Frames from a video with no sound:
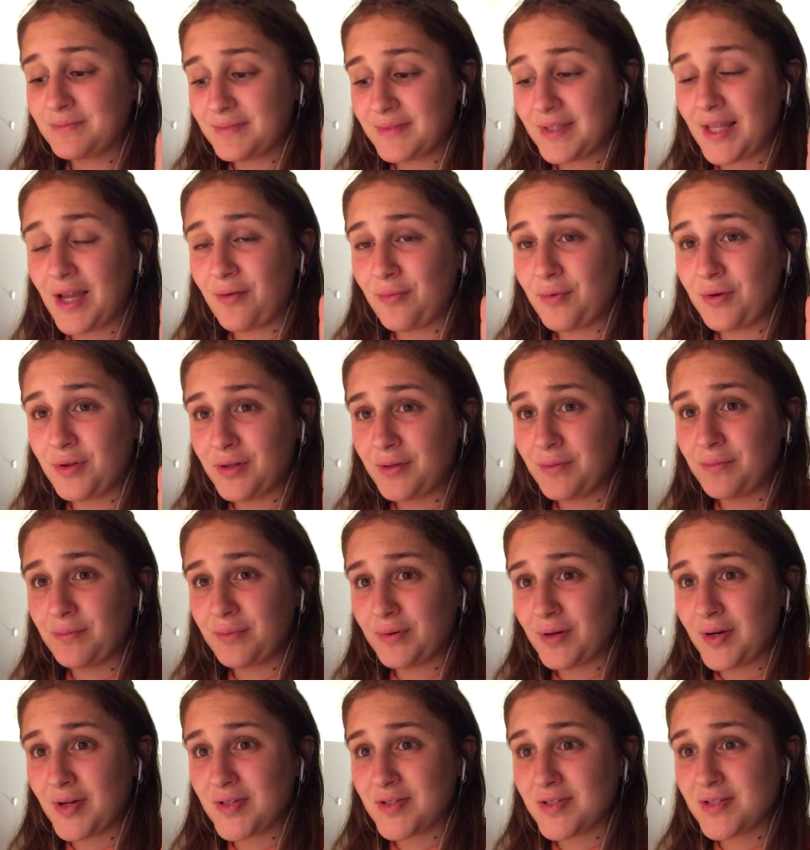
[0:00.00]
that will
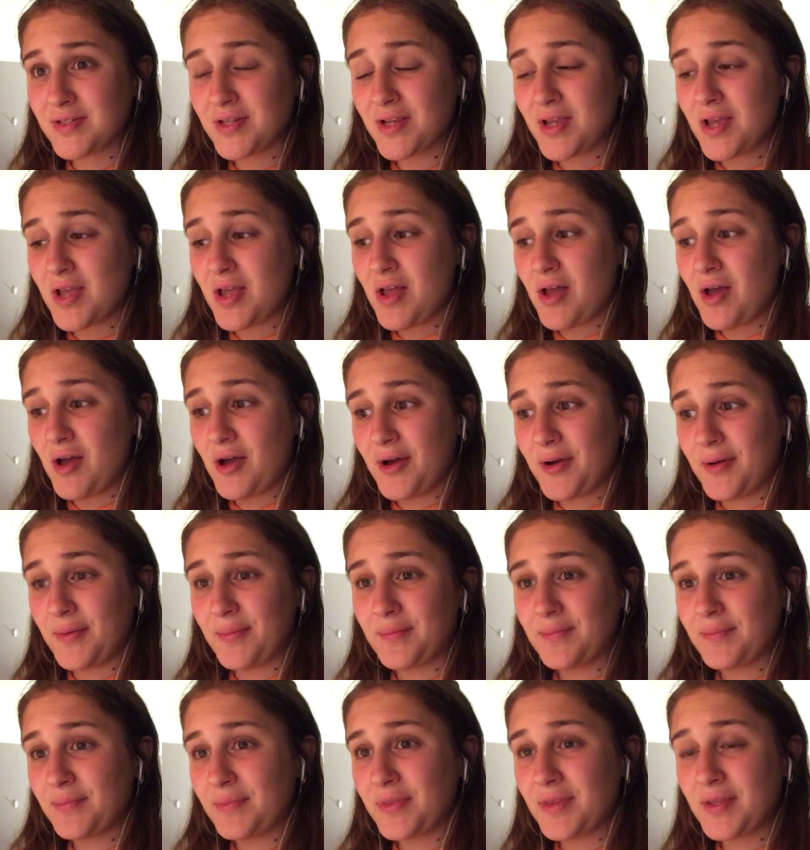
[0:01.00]
impress
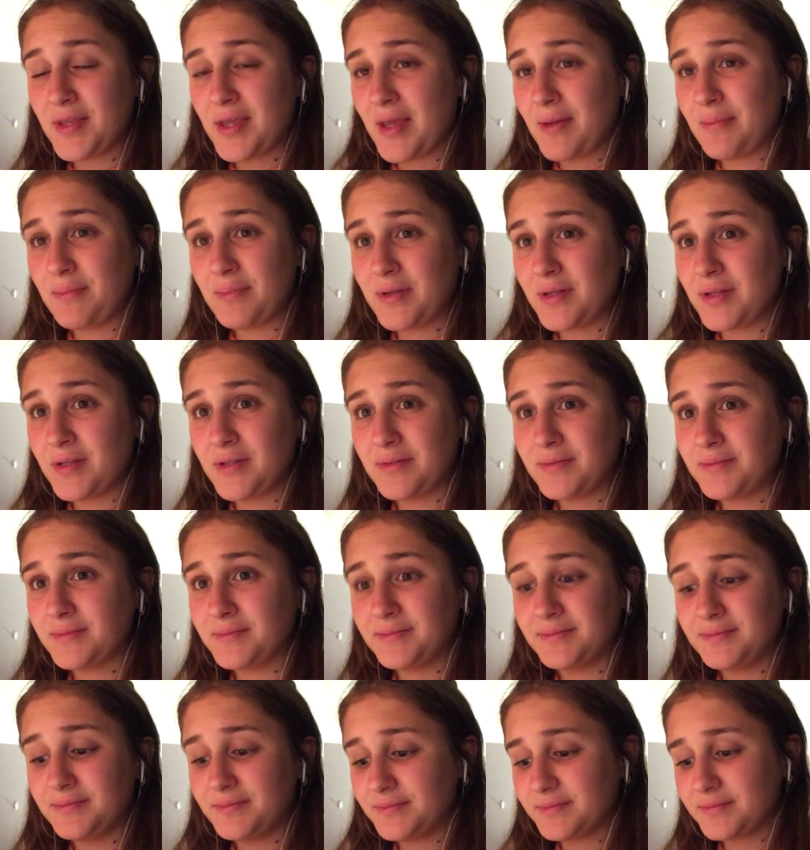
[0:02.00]
the AP
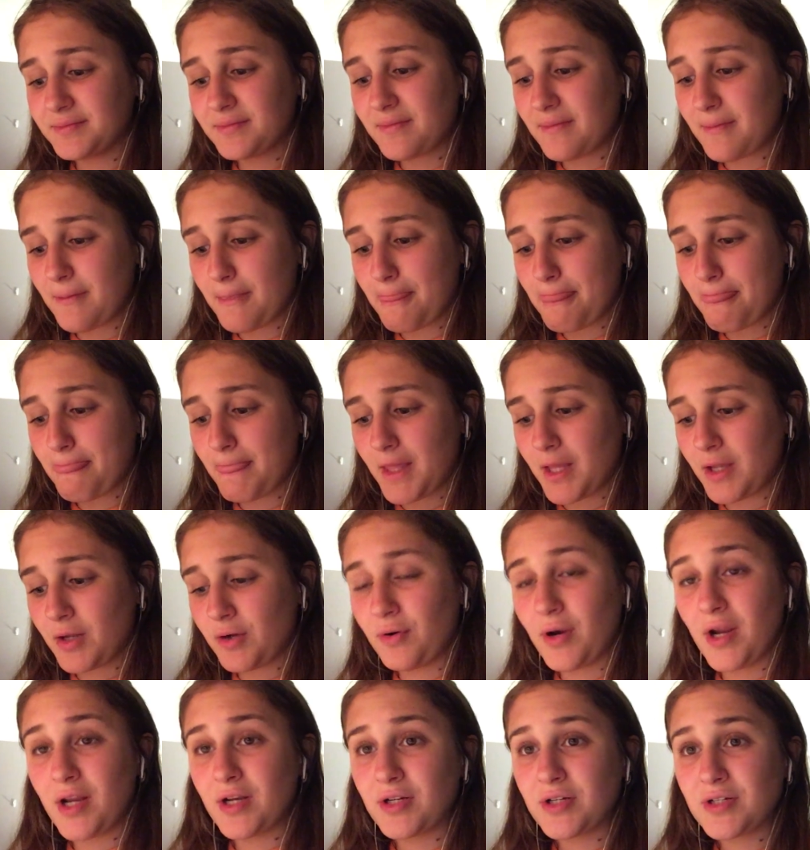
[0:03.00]

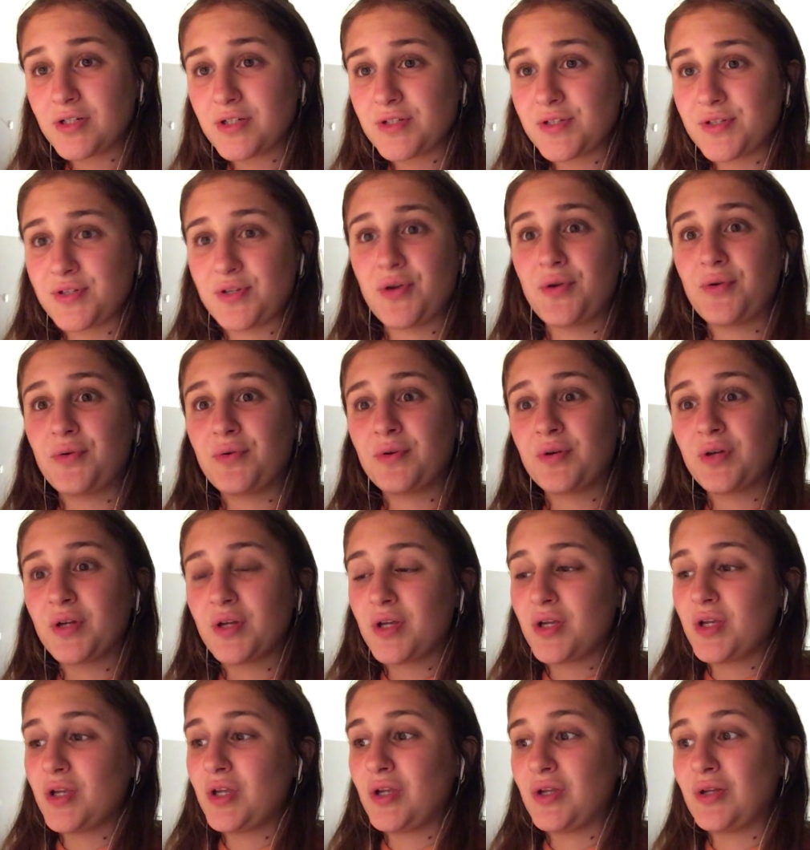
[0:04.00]
graders. So,
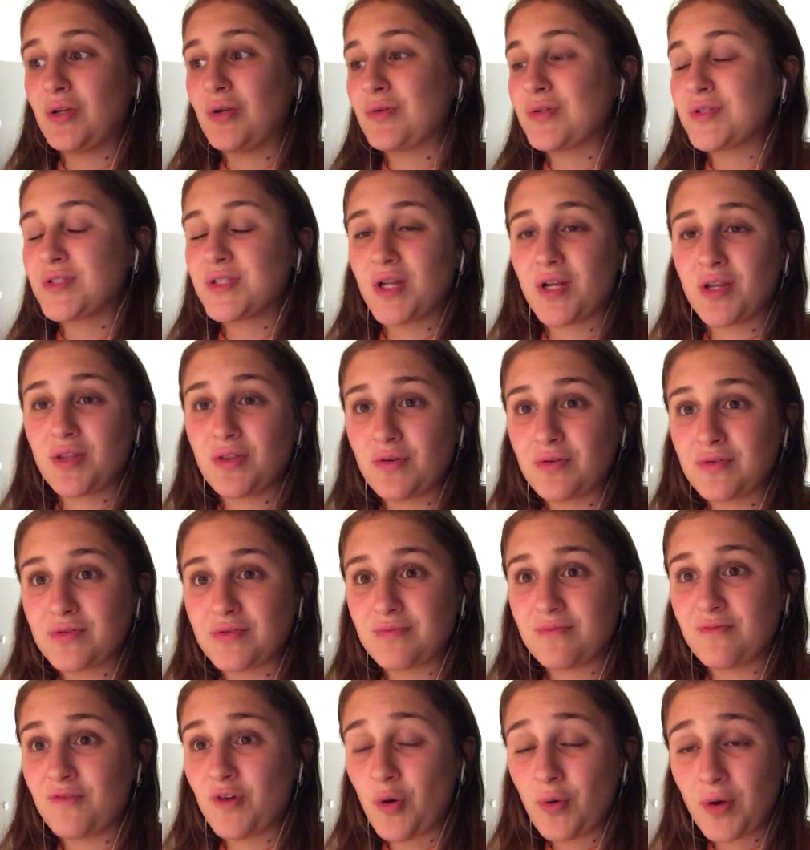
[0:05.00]
study those
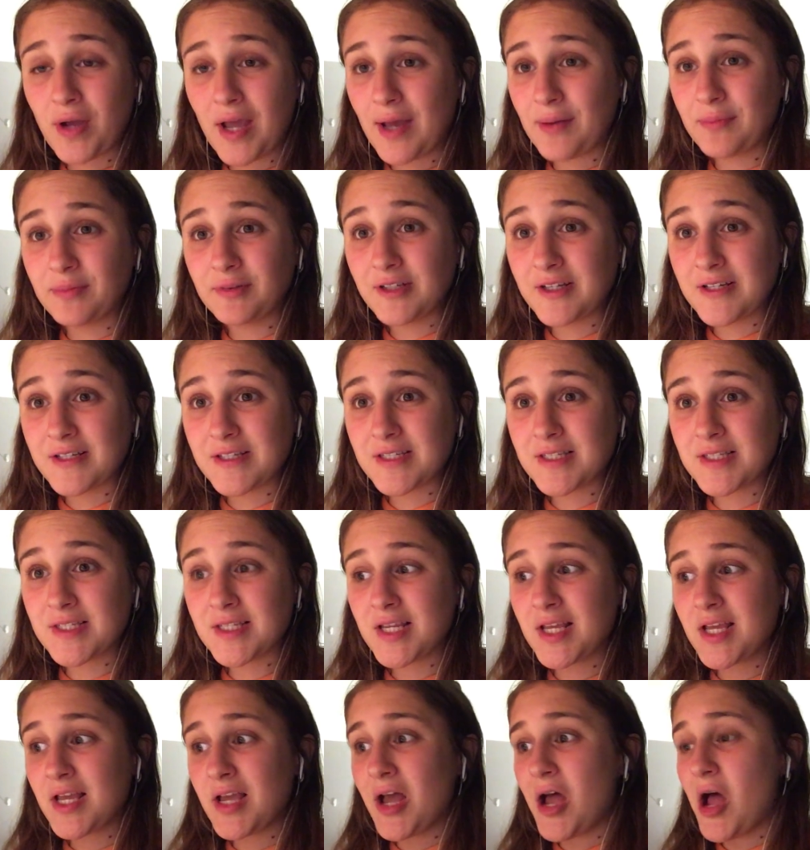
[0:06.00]
vocab lists.
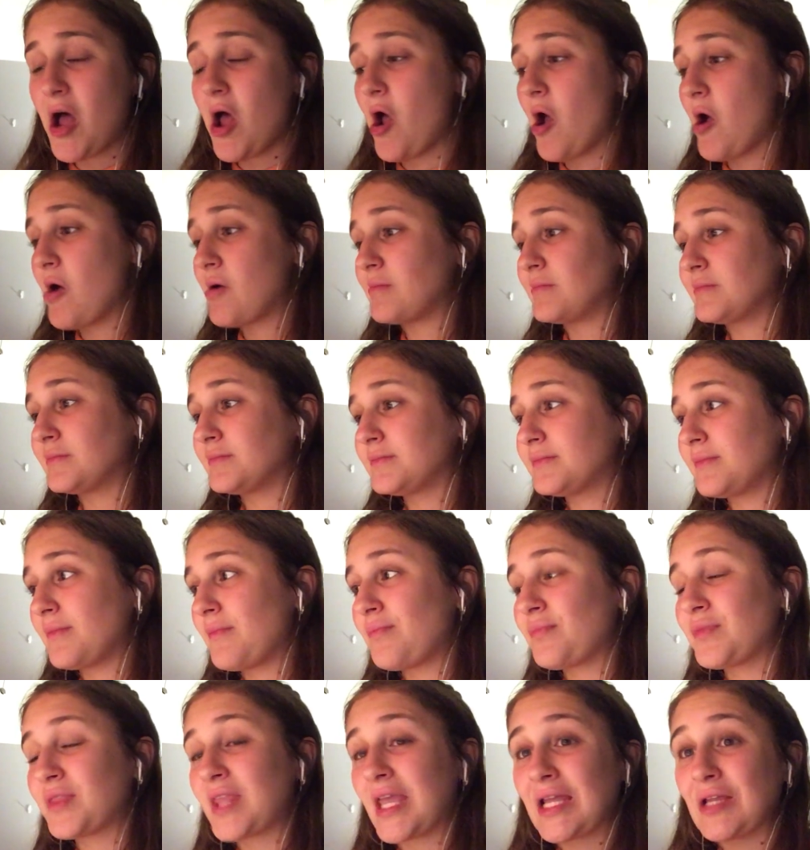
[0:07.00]

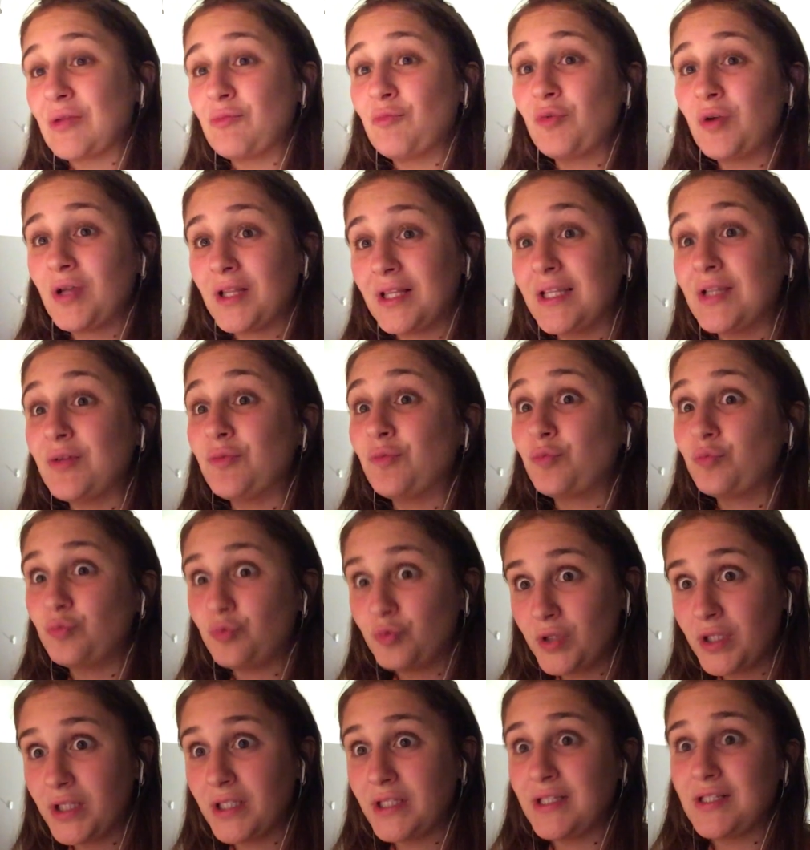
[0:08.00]
They really,
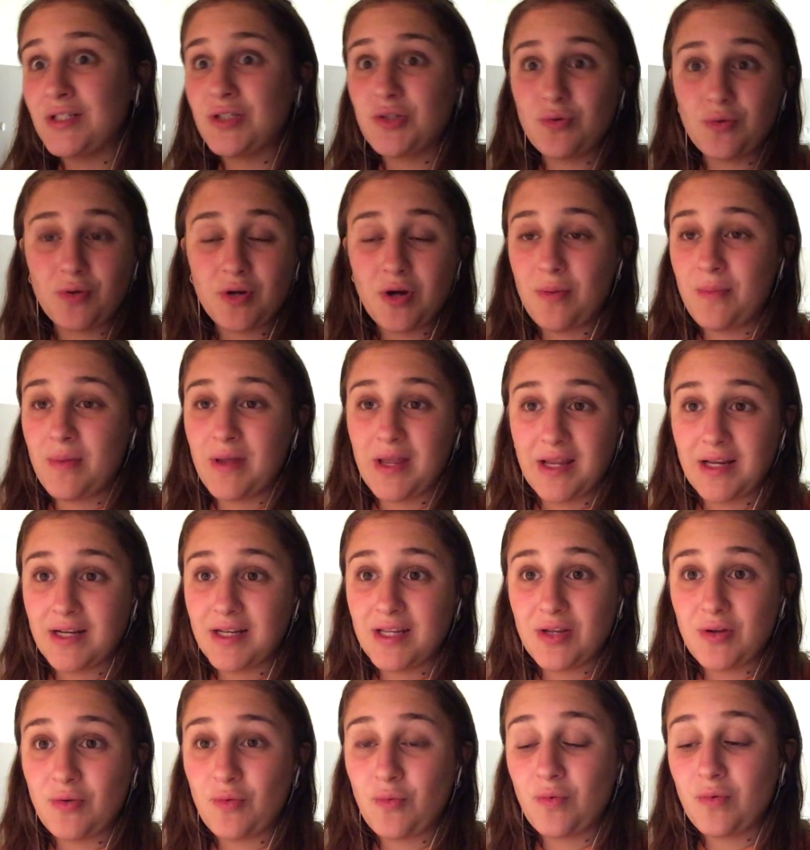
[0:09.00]
really do come
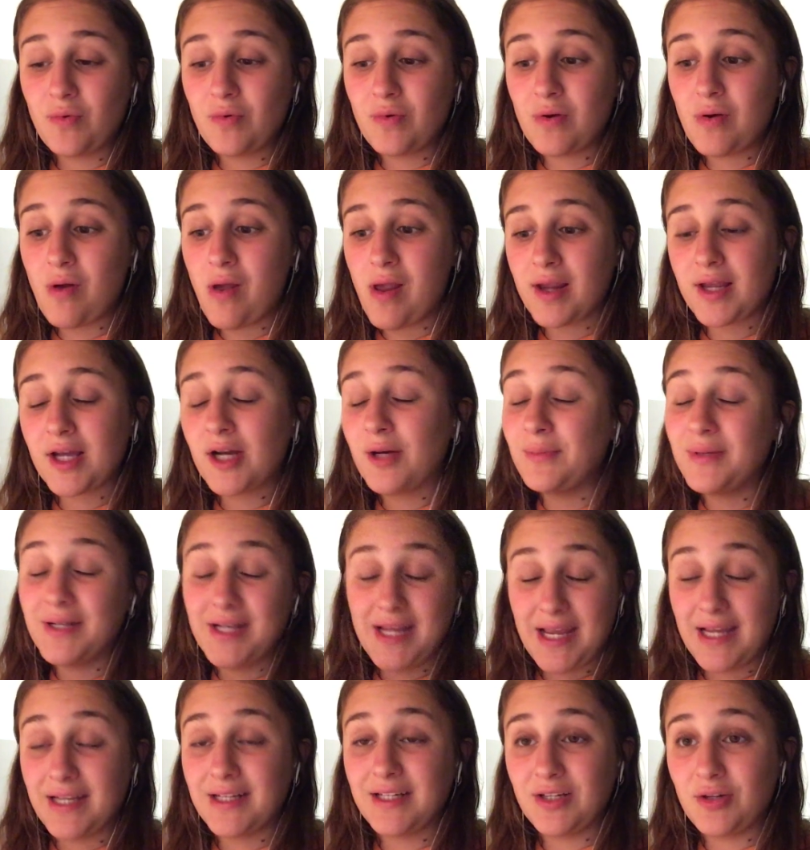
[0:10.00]
in
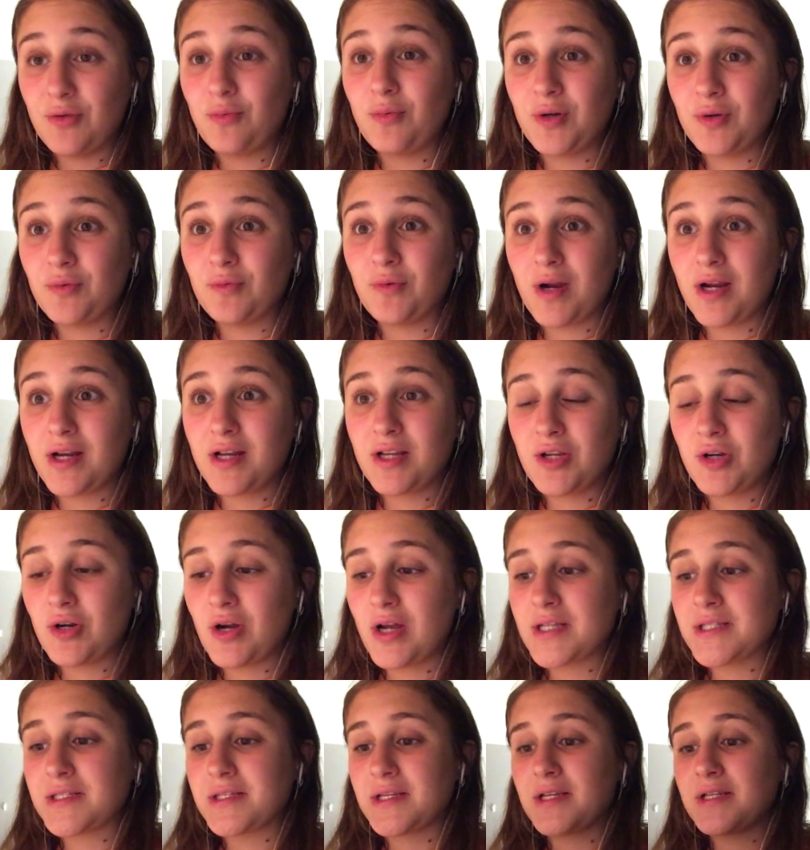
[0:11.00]
handy when writing your
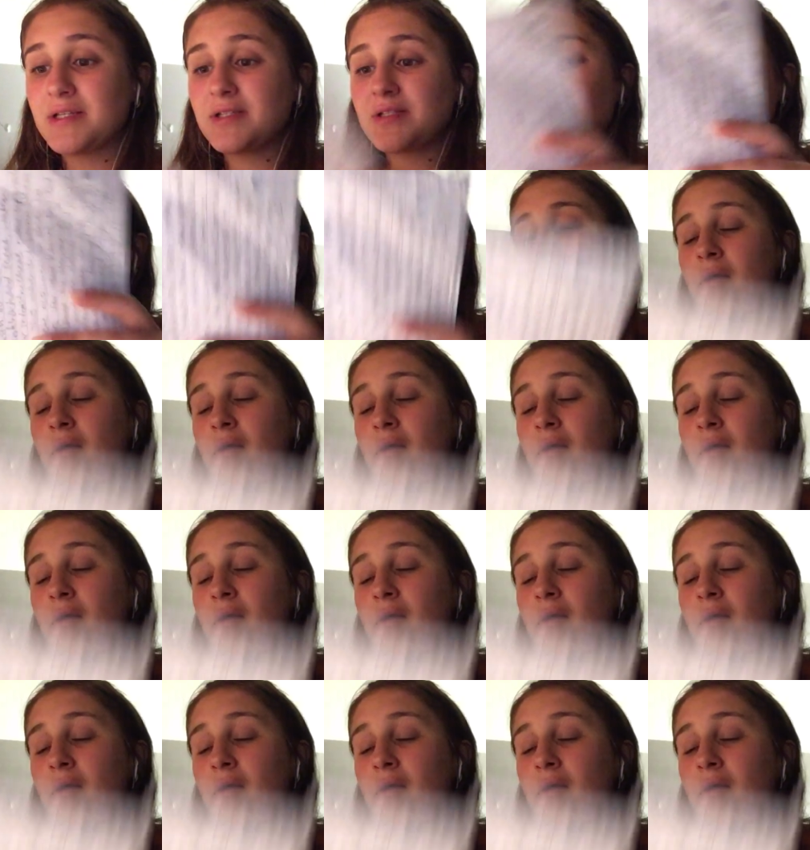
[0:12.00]
essays.